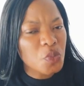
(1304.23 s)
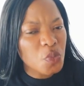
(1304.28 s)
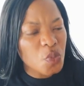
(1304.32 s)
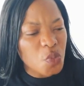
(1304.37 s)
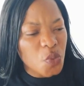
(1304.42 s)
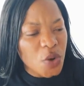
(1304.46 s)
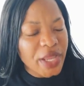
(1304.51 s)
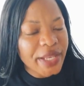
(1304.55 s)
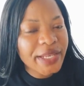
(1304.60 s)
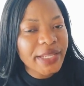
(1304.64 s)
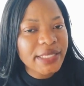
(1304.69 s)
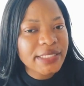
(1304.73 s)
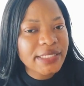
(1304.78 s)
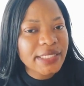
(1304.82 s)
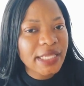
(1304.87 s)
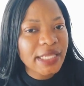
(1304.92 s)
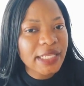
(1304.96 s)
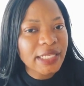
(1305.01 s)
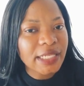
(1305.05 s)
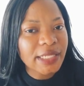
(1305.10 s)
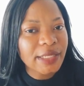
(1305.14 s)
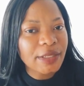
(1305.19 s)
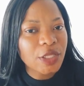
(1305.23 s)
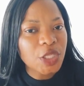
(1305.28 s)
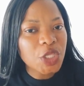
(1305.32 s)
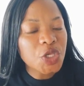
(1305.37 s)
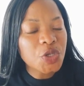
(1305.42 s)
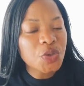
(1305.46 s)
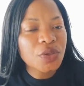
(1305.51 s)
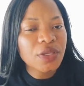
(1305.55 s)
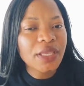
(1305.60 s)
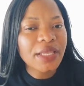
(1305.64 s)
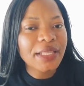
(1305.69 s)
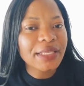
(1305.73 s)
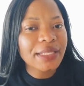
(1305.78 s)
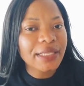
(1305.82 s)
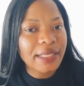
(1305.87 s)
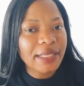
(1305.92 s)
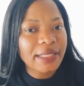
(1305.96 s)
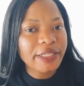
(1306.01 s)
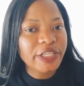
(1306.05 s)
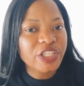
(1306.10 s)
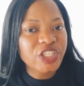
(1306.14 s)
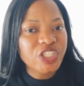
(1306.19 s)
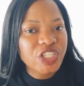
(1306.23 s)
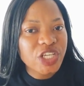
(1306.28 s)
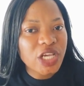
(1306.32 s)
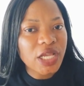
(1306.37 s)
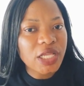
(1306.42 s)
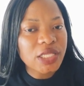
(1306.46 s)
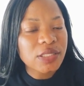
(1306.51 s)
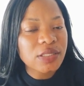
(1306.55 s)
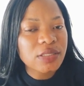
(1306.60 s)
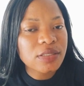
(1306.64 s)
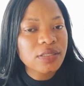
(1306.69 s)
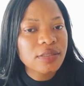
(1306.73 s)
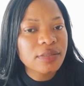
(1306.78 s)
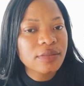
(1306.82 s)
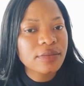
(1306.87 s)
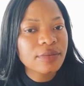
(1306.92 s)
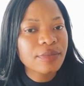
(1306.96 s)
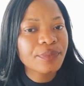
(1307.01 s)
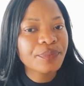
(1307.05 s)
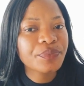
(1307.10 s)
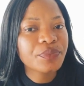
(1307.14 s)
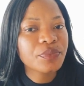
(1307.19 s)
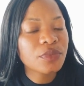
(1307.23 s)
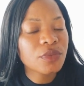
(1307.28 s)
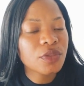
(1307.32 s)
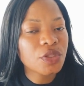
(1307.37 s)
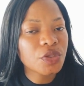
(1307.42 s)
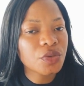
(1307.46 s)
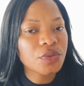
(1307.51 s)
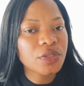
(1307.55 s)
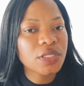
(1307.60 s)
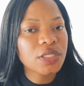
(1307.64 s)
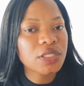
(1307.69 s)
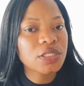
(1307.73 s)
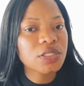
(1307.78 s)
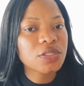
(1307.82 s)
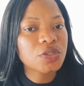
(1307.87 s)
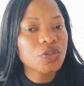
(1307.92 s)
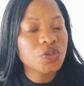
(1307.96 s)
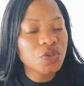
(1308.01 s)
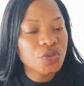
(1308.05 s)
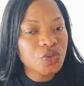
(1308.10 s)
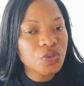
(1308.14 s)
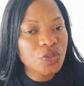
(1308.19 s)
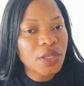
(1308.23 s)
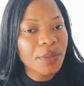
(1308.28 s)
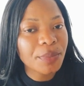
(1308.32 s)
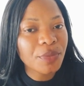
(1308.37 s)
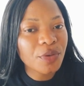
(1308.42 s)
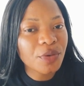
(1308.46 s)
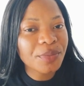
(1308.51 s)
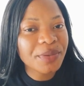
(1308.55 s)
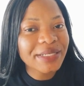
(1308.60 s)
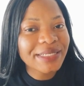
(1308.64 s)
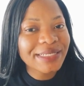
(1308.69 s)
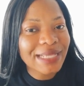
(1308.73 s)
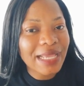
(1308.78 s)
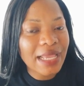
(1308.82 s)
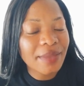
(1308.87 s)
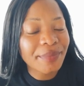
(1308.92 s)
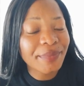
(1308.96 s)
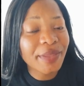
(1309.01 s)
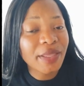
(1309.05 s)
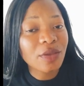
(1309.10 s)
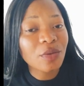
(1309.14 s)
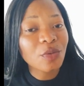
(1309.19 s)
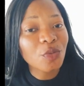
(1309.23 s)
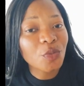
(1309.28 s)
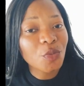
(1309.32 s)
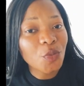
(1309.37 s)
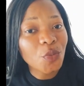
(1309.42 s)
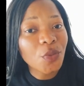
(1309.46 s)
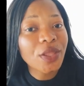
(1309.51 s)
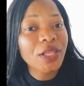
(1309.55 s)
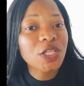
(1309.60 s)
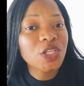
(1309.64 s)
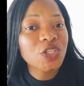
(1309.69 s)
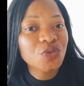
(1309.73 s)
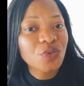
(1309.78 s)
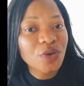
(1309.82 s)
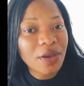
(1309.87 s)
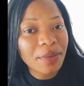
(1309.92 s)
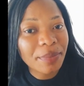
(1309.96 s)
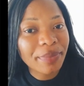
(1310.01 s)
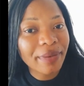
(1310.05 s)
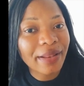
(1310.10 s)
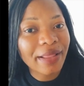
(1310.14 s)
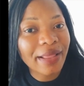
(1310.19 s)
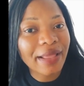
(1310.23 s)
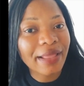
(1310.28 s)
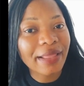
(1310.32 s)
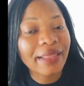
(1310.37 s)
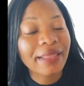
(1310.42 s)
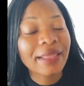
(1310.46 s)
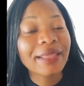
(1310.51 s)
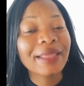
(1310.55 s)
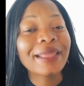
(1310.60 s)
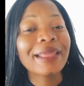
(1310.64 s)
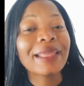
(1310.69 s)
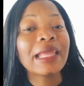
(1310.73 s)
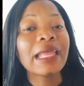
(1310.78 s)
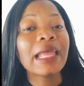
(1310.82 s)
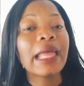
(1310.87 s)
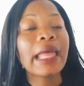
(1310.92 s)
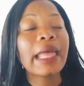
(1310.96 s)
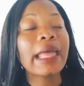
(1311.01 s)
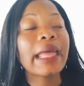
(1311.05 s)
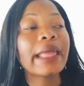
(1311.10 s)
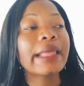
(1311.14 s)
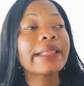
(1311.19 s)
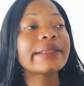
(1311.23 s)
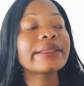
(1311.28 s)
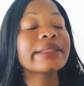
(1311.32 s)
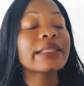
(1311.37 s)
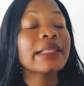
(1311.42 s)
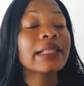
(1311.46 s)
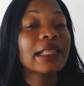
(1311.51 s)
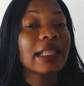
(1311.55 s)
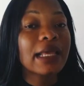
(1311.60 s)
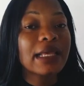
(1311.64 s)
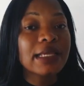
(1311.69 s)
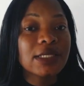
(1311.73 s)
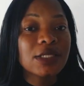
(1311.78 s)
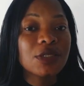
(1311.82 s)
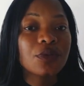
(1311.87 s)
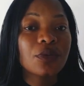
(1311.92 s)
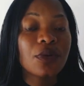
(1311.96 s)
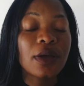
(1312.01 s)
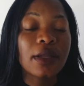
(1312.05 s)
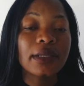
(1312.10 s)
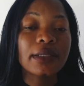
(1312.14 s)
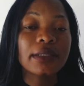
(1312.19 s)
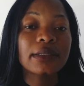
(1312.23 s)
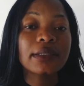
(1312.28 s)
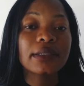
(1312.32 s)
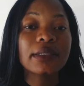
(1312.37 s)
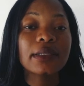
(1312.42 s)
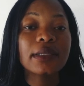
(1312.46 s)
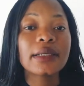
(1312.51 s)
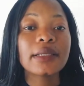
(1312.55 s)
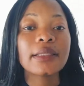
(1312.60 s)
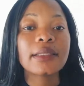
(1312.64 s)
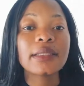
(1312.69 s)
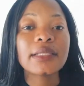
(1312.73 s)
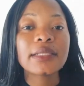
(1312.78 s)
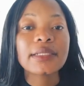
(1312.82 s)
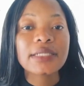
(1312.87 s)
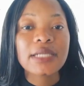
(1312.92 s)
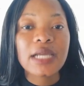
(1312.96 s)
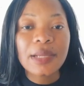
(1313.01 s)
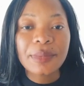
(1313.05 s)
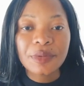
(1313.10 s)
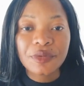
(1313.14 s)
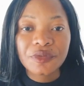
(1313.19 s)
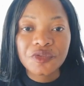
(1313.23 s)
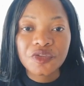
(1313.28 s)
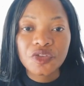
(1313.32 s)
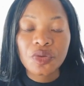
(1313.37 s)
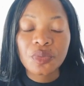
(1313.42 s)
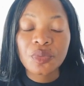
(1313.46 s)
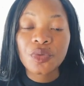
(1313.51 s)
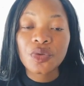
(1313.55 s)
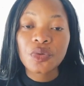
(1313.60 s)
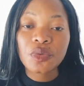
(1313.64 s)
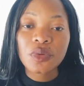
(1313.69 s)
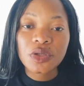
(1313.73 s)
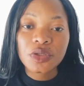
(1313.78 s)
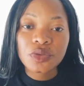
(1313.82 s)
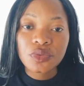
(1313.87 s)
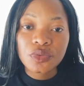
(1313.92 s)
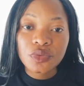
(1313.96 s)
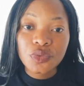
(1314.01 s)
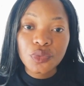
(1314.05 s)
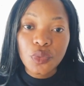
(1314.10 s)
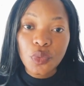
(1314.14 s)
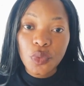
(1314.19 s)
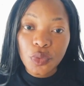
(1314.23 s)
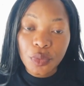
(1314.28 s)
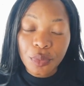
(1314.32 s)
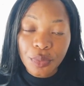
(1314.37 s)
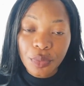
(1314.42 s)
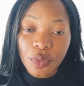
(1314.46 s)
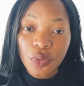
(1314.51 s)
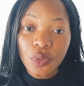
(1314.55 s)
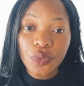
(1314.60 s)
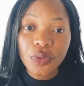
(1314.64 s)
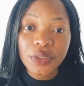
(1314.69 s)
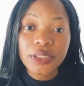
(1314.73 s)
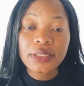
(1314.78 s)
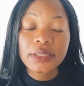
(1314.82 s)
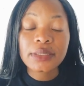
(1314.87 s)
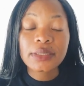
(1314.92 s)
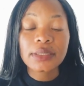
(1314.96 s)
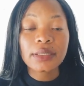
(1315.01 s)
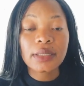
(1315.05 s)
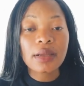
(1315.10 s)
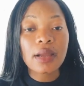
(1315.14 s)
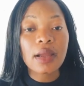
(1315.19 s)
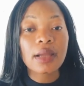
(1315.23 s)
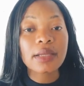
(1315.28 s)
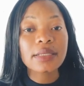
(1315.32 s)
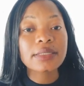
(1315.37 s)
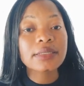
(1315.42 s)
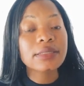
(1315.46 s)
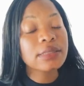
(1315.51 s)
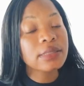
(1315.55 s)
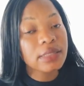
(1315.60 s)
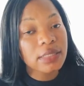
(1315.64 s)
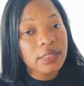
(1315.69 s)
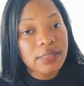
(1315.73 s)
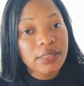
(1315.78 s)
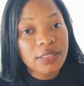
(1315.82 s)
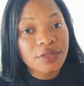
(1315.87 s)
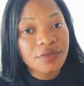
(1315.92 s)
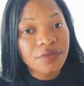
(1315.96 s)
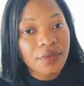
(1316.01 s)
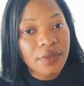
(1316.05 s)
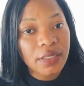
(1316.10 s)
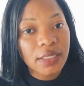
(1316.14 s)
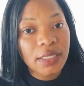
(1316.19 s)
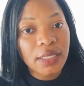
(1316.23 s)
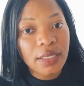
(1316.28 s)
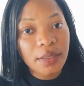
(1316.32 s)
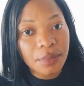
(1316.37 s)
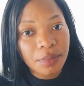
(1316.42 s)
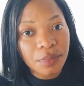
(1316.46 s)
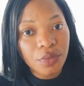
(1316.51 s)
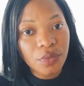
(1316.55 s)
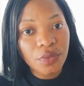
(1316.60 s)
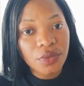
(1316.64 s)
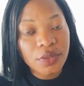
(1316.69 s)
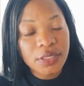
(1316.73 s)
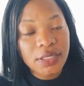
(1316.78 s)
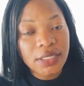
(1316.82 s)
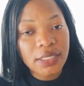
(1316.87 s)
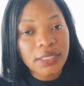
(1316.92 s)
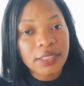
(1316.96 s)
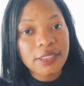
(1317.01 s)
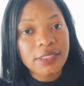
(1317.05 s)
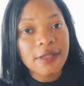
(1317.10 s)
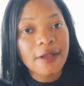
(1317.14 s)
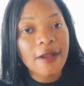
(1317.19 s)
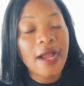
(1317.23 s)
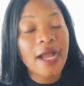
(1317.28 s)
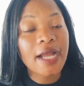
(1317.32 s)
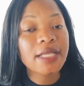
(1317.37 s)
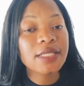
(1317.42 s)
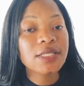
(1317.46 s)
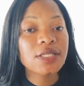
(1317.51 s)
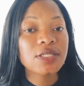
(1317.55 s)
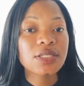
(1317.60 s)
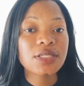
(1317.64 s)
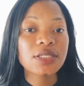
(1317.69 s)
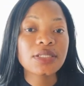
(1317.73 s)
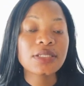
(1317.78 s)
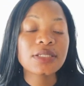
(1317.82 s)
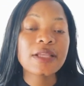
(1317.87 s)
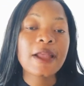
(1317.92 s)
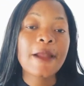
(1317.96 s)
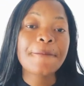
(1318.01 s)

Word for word: when exactly you can get a chance you need a proper timing on when to apply and the last one the type of job you want to do on board guys this is very important i suggest